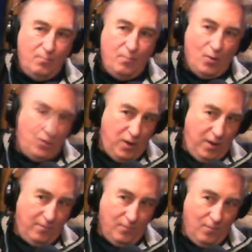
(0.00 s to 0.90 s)
Paul
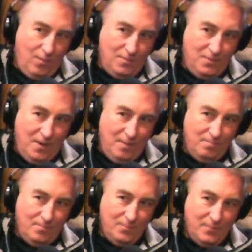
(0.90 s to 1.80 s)
Schaefer all the time.
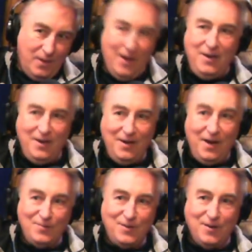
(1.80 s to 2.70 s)
Really? Yeah, he had a
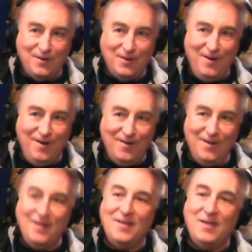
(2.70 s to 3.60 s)
house gig there.
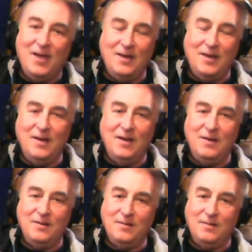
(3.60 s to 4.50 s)
And,
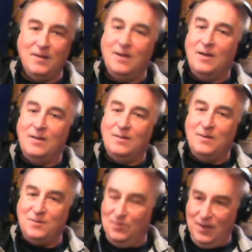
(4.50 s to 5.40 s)
and
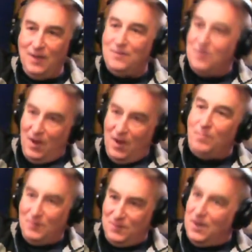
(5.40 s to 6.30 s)
They still had the
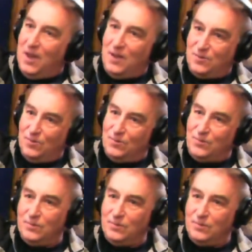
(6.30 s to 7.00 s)
topless dancers,